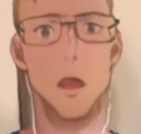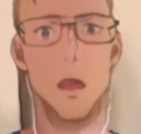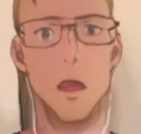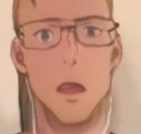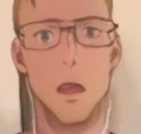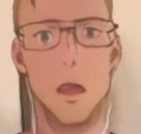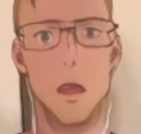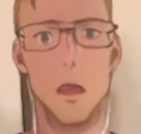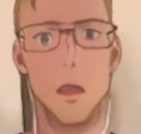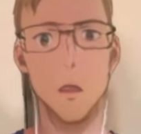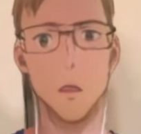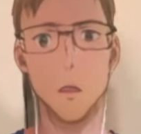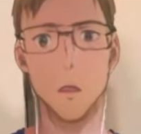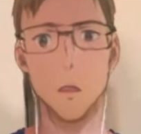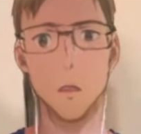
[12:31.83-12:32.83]

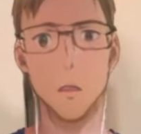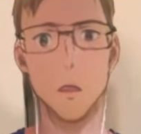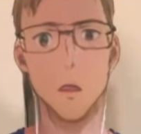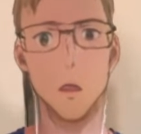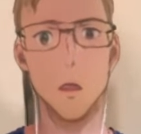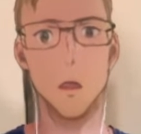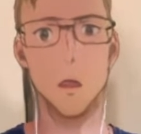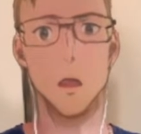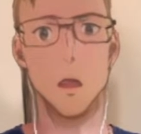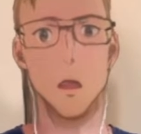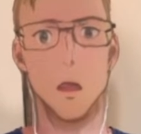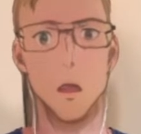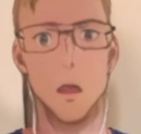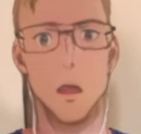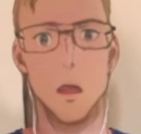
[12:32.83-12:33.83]
And
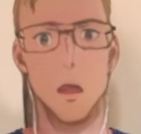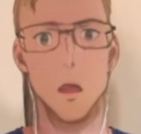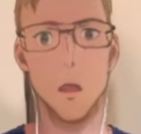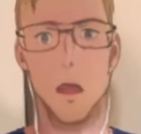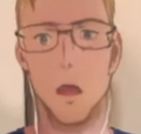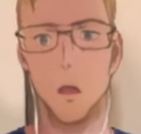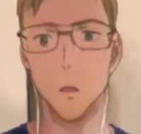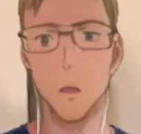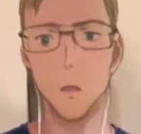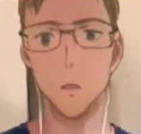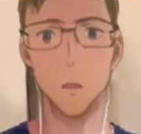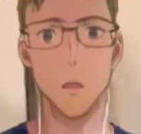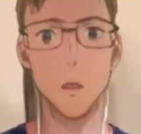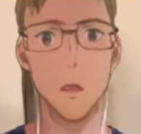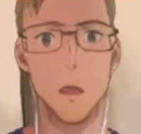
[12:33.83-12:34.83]
now if
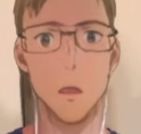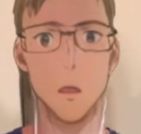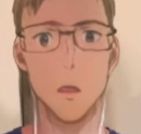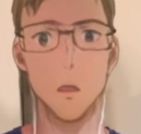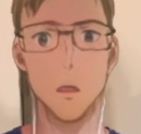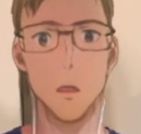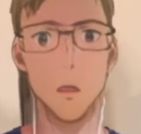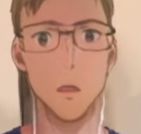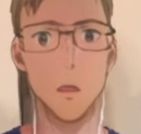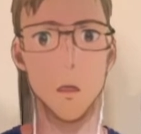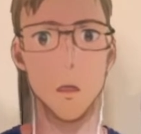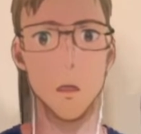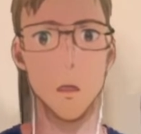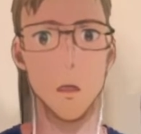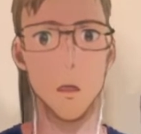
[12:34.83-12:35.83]
we take this
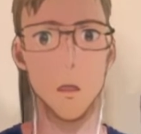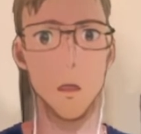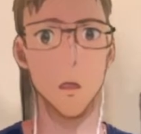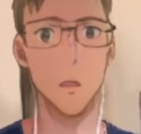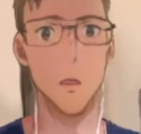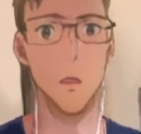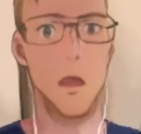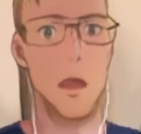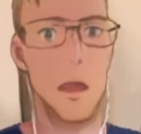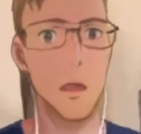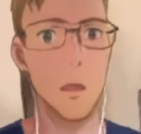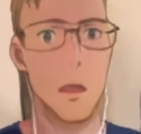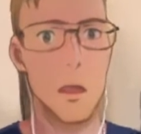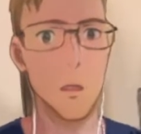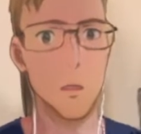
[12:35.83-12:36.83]

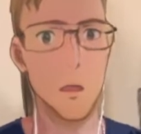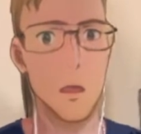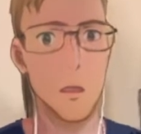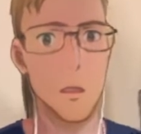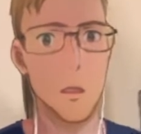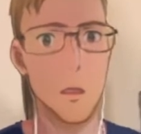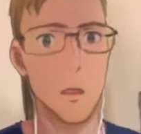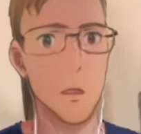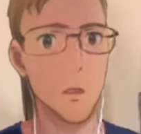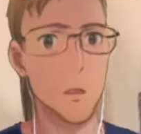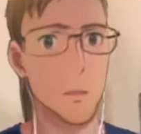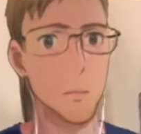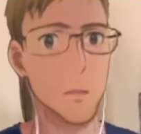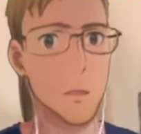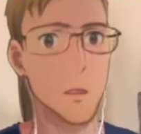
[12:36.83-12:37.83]
800,
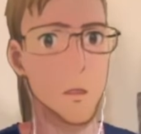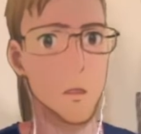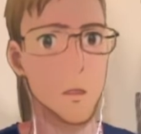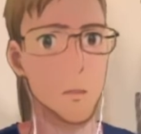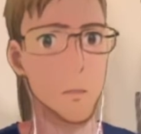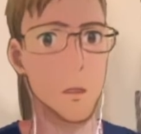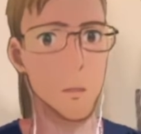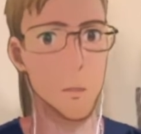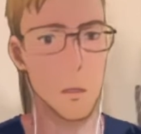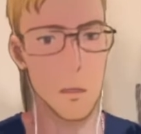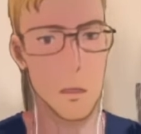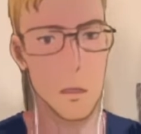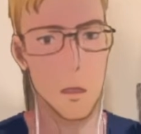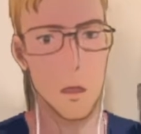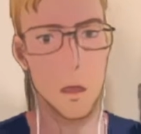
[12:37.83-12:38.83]
nope, this is not what I
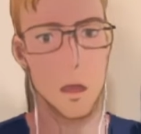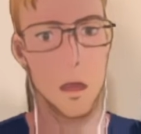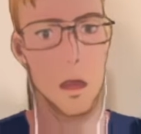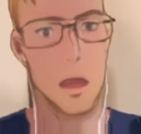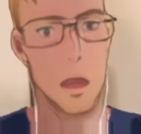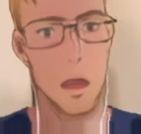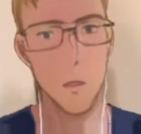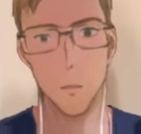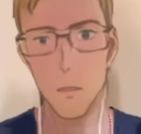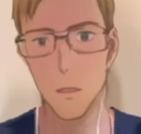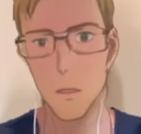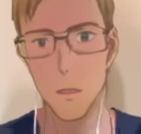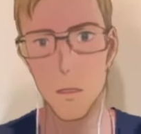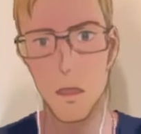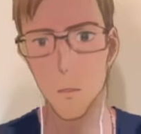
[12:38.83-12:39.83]
wanted. We
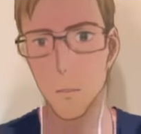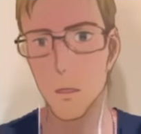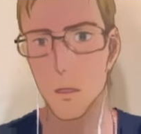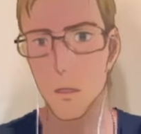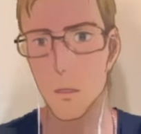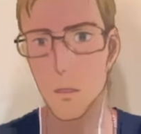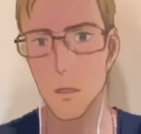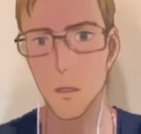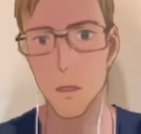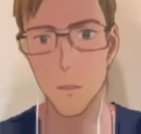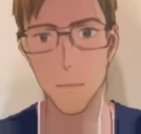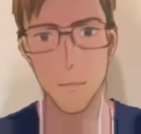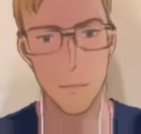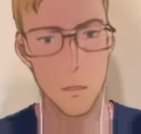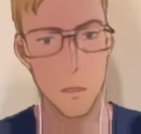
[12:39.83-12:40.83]
need, how much does it cost
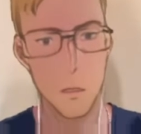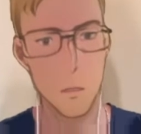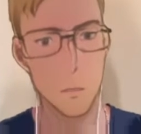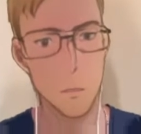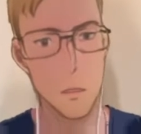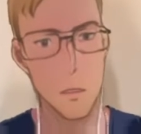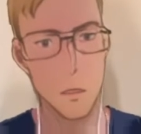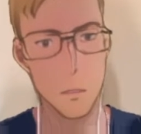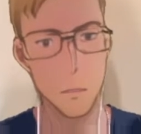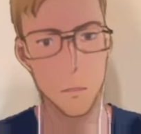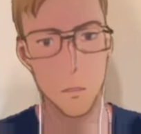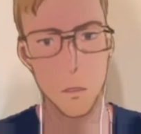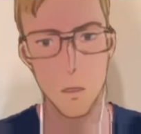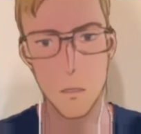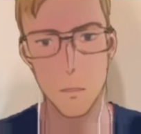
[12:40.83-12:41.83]
again?
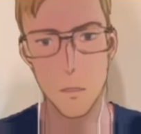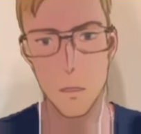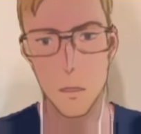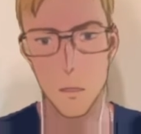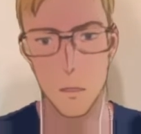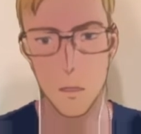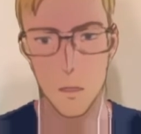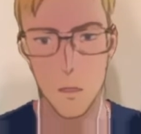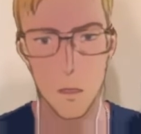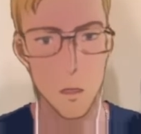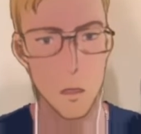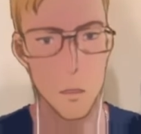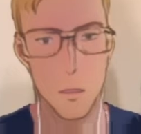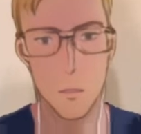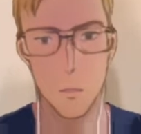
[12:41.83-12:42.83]
2,400
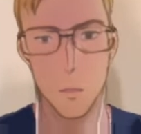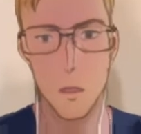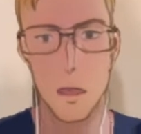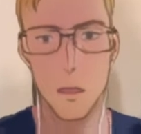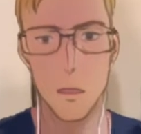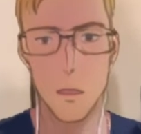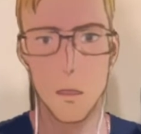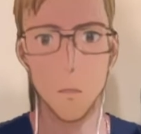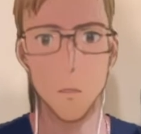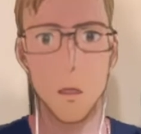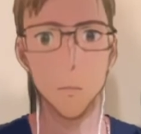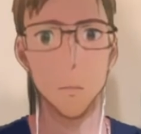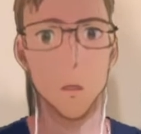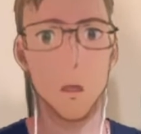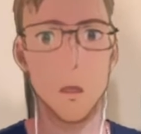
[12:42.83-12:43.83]
through 800,
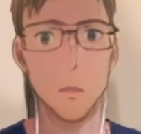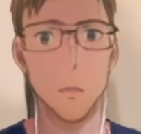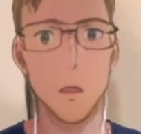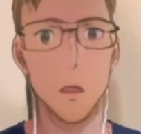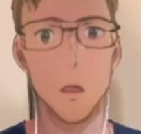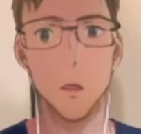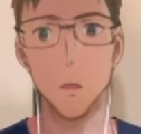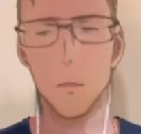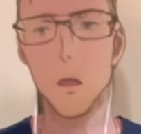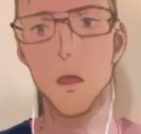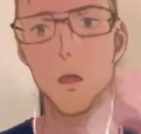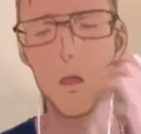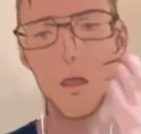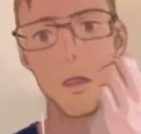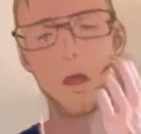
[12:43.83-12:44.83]
approximately 3
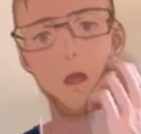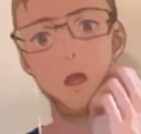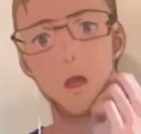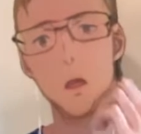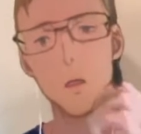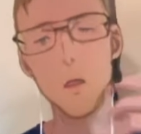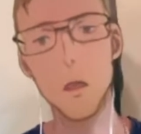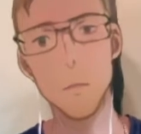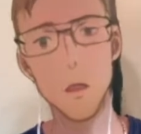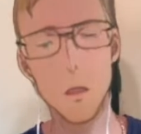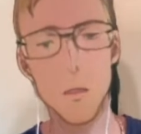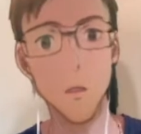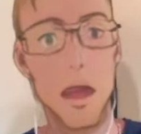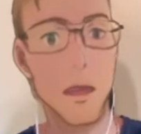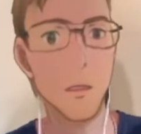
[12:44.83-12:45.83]
years. So this is already much
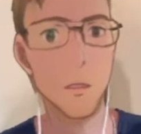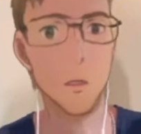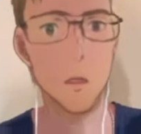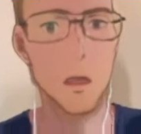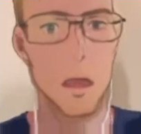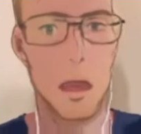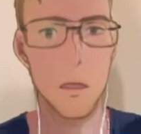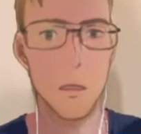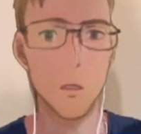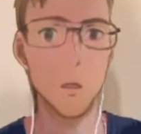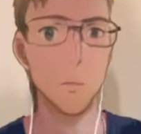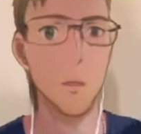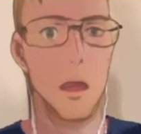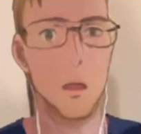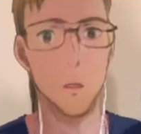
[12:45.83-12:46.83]
faster until you
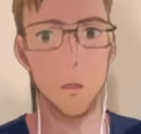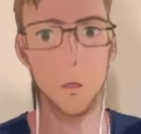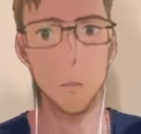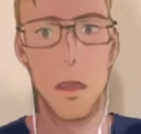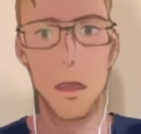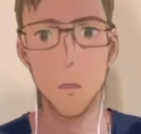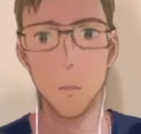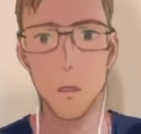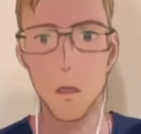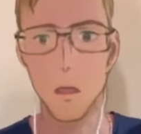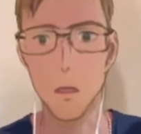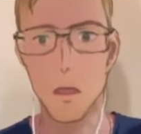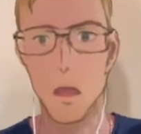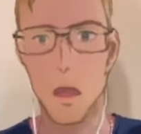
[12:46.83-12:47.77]
paid off your miner, which is